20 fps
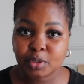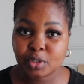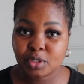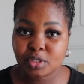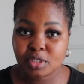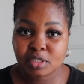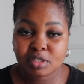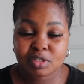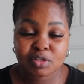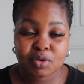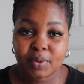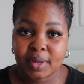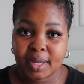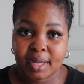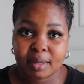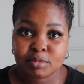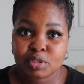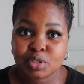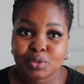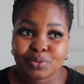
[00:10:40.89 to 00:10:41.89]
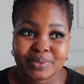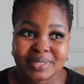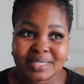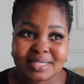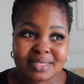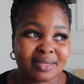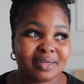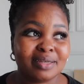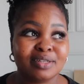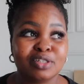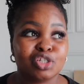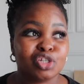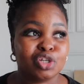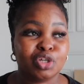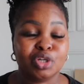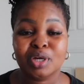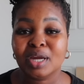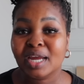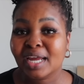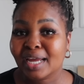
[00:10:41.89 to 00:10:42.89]
because there's no way I'm squeezing
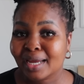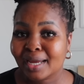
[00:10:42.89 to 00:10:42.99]
into